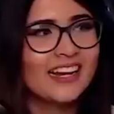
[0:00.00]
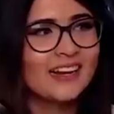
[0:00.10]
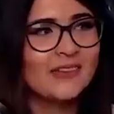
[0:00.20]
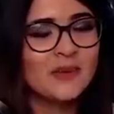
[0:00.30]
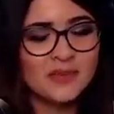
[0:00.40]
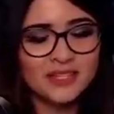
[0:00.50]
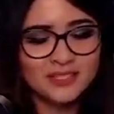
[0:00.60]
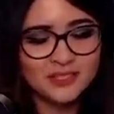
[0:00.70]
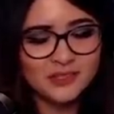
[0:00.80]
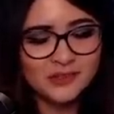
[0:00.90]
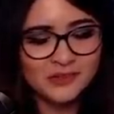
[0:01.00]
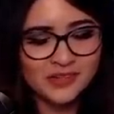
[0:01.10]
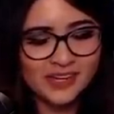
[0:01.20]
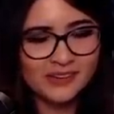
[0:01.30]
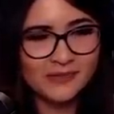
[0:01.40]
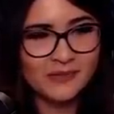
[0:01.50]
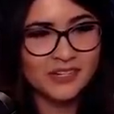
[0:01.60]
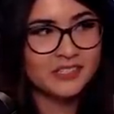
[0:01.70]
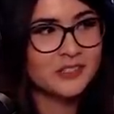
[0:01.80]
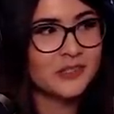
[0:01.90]
What made you wanna
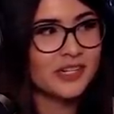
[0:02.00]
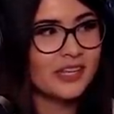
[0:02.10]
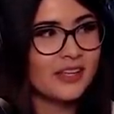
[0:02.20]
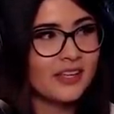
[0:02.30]
join it?